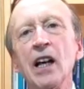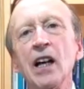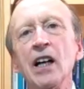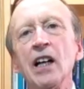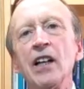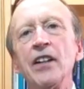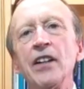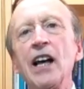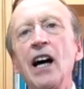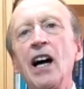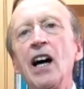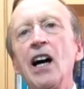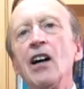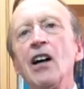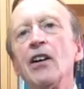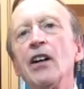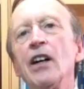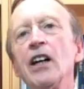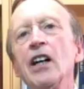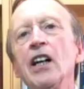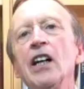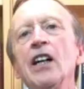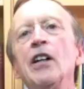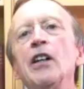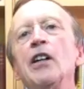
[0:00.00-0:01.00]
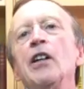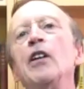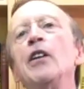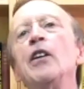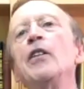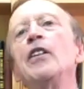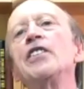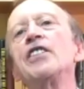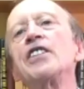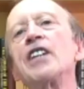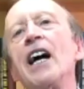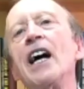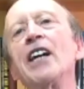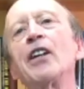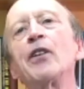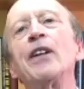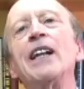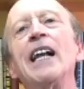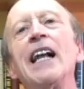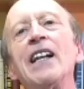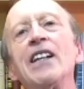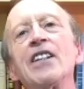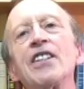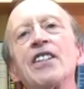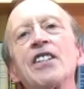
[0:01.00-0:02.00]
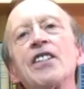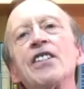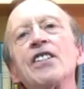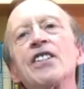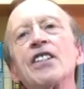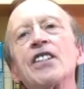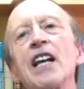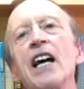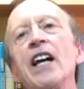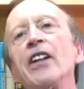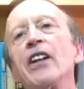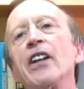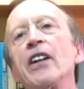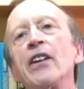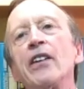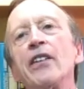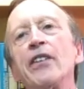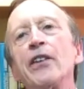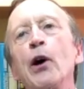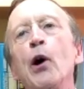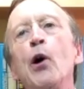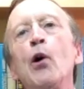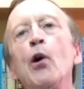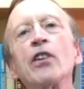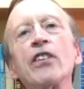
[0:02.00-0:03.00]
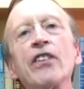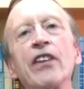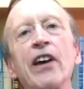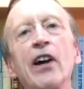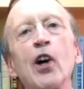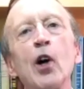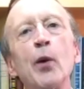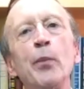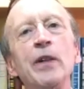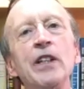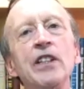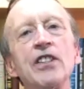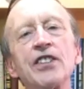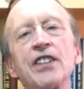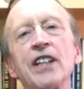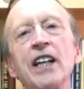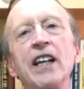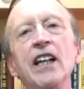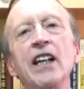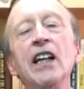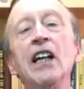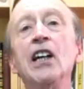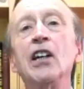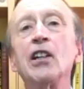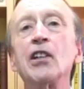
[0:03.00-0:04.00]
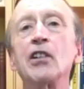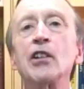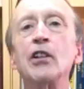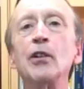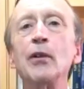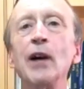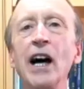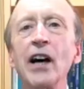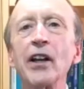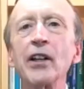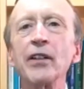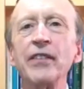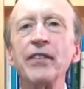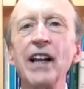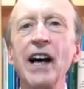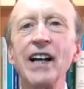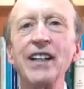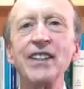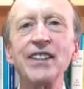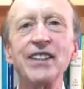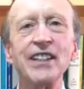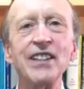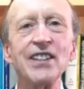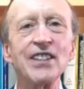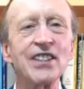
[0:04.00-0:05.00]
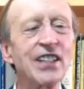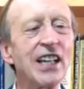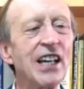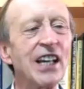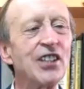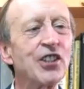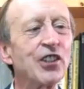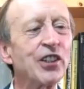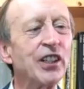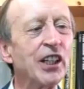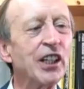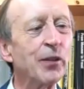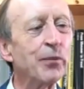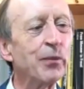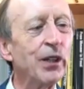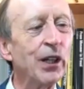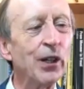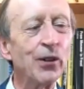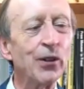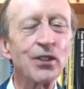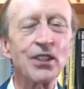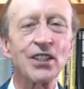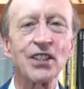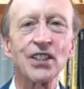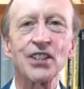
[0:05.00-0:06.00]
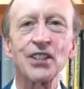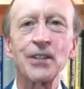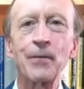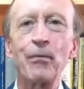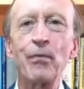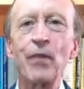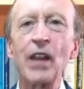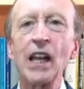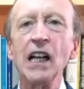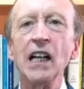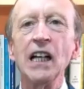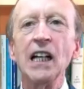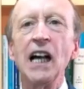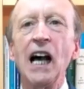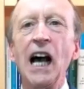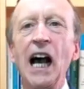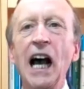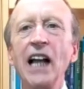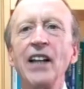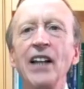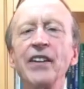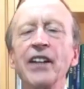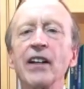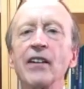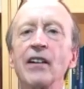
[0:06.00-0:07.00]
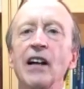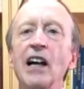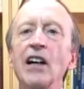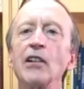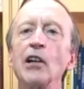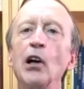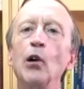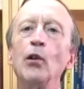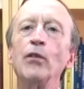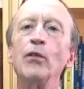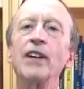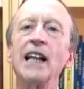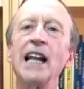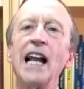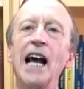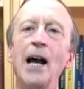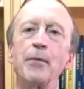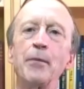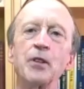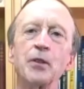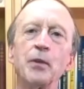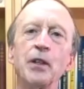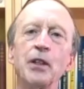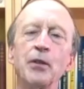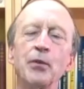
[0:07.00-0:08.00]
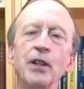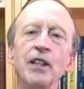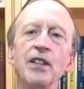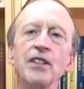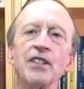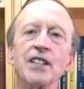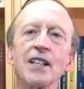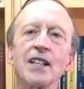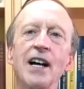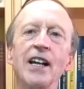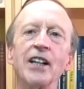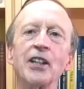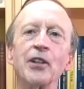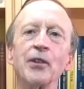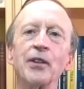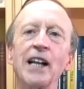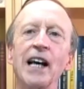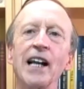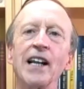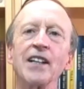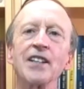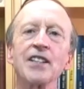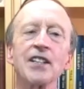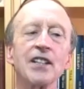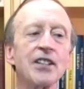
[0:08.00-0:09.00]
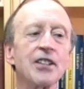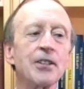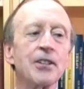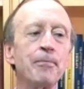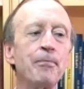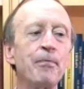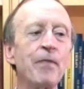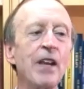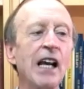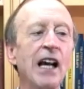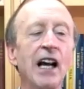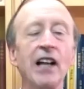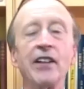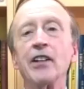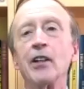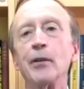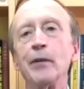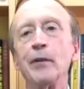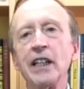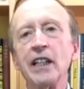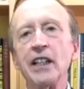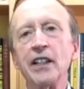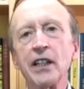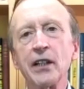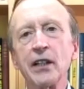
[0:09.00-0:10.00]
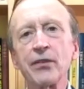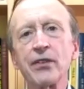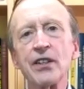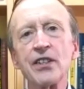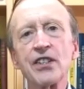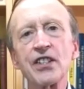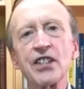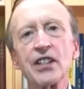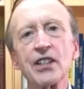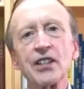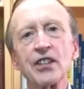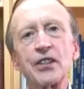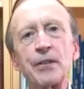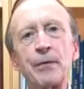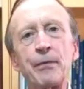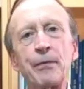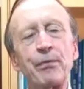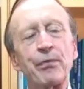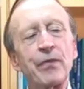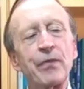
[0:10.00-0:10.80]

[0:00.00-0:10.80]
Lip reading: Now, psychoanalysis and other thought therapies, they grew out of 19th century hypnosis. And there are overlaps between psychoanalysis and there are many differences.